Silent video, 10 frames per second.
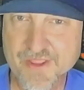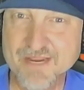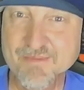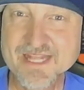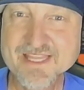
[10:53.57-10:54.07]

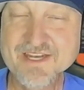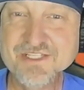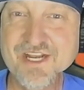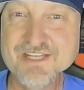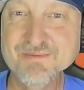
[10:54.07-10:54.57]
Think about that
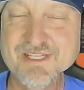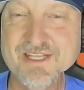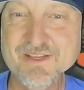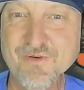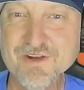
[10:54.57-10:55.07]
adjustment
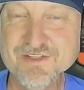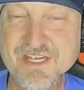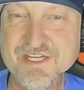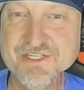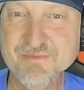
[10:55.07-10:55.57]
that the
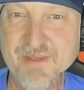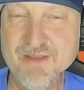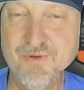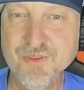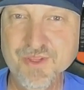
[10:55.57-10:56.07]
organization
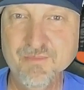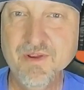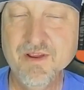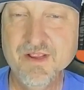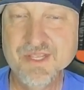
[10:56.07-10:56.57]
made with him.
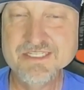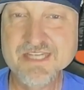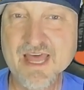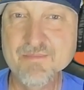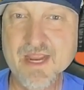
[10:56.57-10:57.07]
They
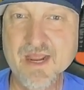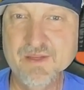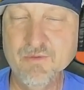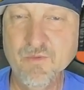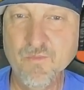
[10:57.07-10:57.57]
sat him
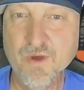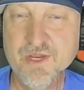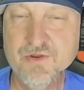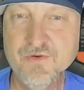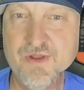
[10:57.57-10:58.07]
down, they went, what
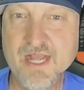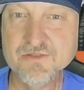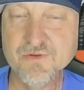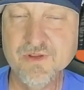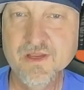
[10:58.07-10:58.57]
do you do
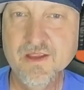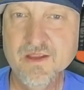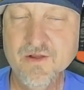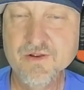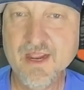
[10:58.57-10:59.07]
naturally?
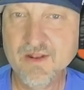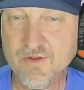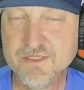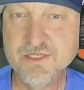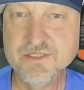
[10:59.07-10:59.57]
Okay,
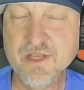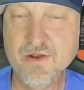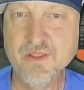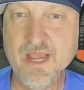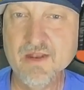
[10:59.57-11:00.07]
let's just
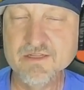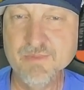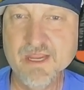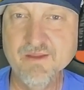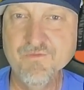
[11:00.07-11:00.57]
go to that, let's
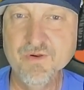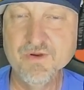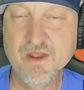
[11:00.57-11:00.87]
make you feel